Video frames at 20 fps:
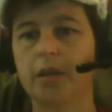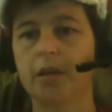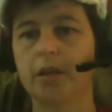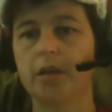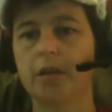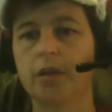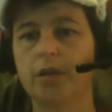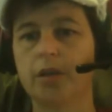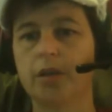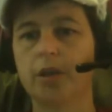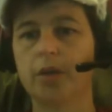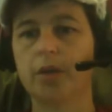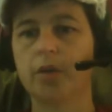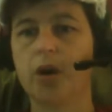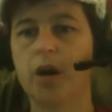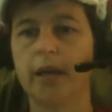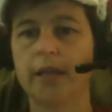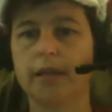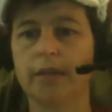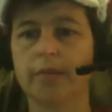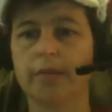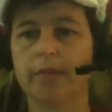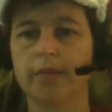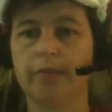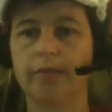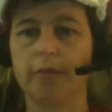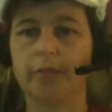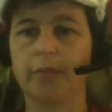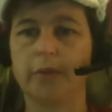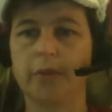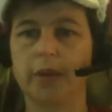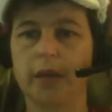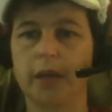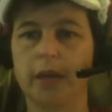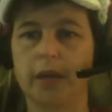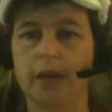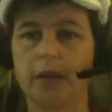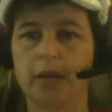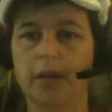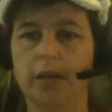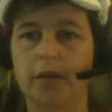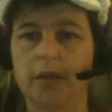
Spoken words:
show or hide them from the